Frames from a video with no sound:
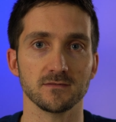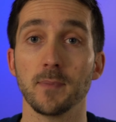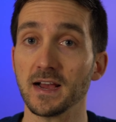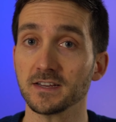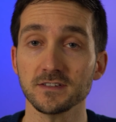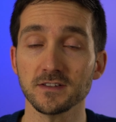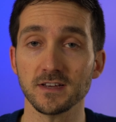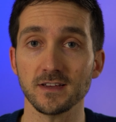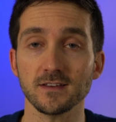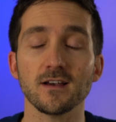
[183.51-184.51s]
Back in the
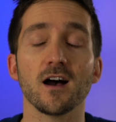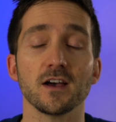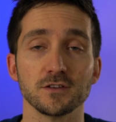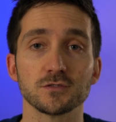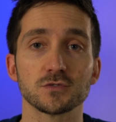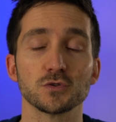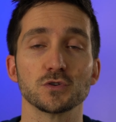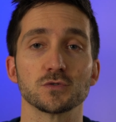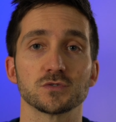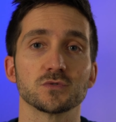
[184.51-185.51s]
day, I used to
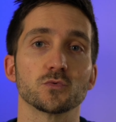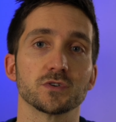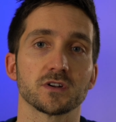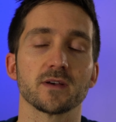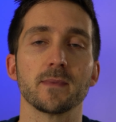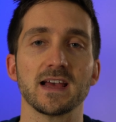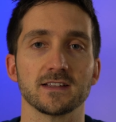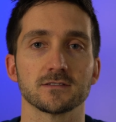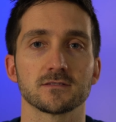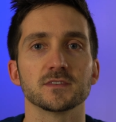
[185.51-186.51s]
use the word
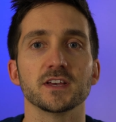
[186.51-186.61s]
command.